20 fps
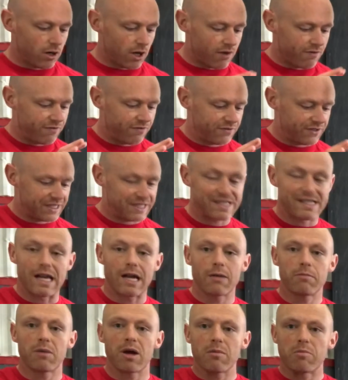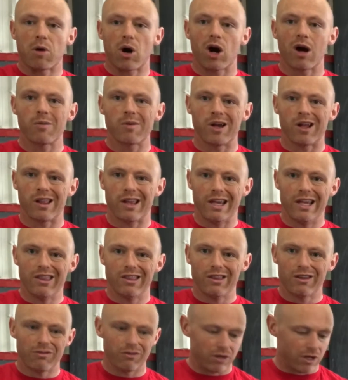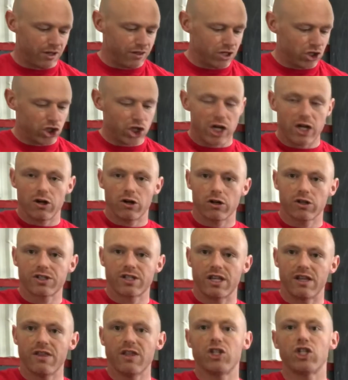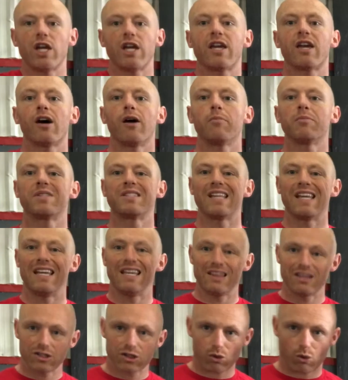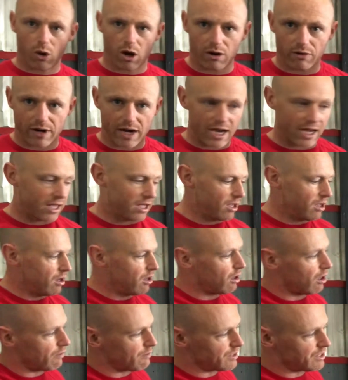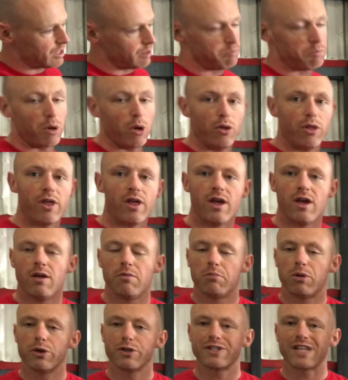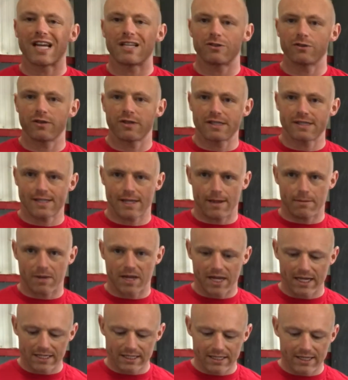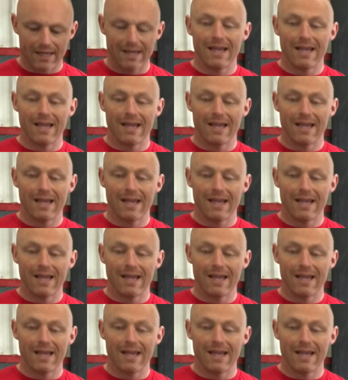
I've set up my barbell in the J hooks, in the J cups, in the squat rack. Obviously, both sides are at the same height.